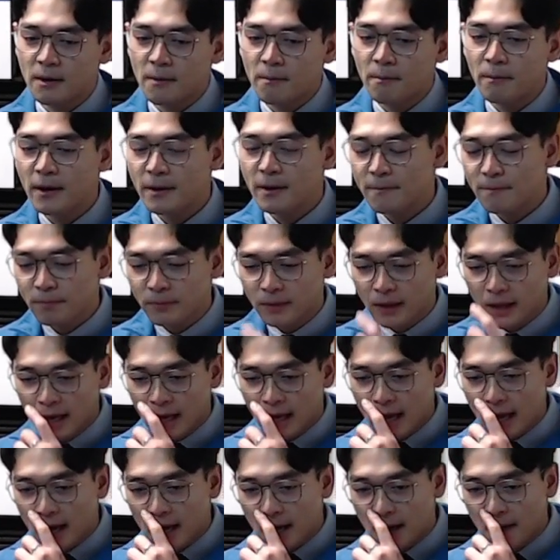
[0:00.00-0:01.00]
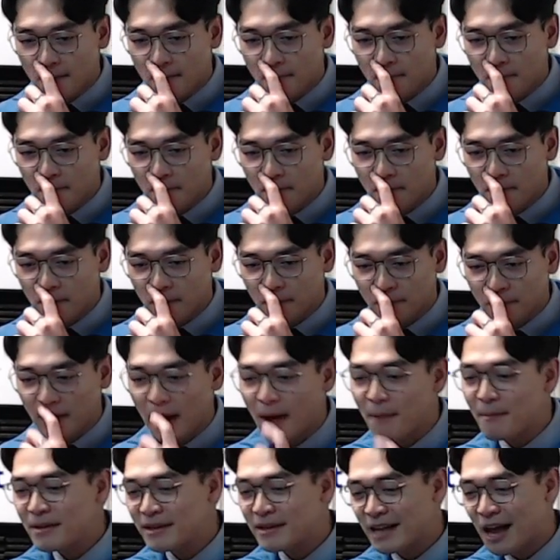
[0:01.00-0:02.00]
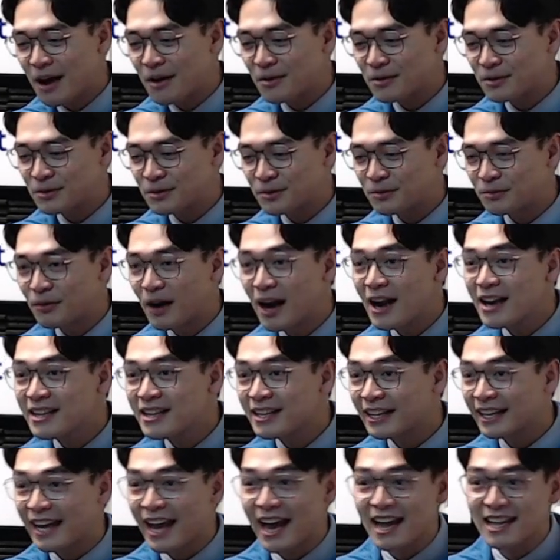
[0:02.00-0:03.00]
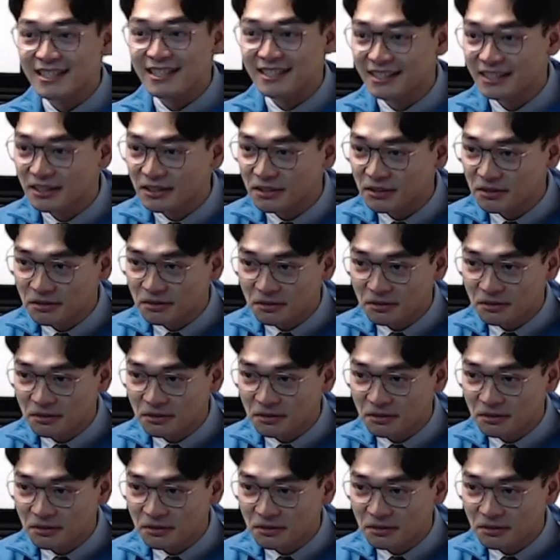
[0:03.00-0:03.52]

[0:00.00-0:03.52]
But coming down to run against